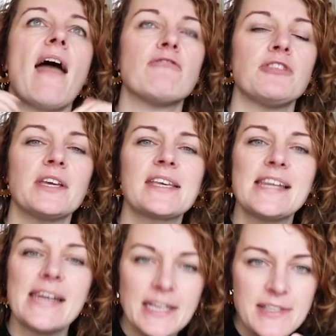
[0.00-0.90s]
Everything is
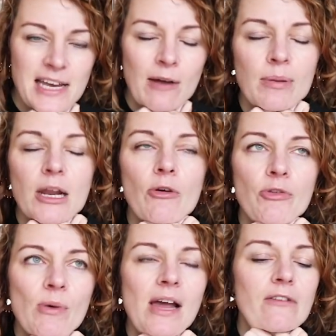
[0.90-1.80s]
linked down below
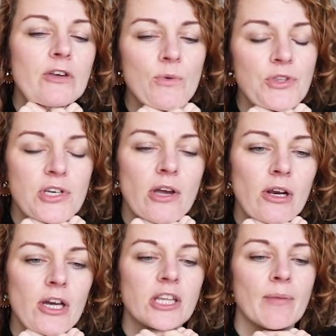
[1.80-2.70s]
as well if you want to go and
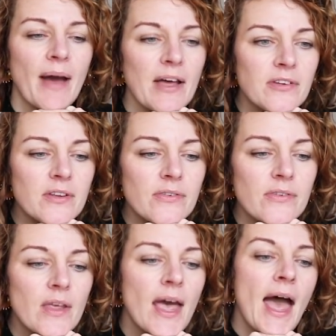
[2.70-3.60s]
look at the
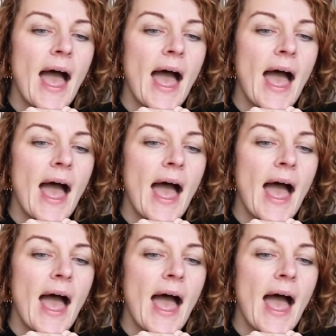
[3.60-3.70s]
patterns.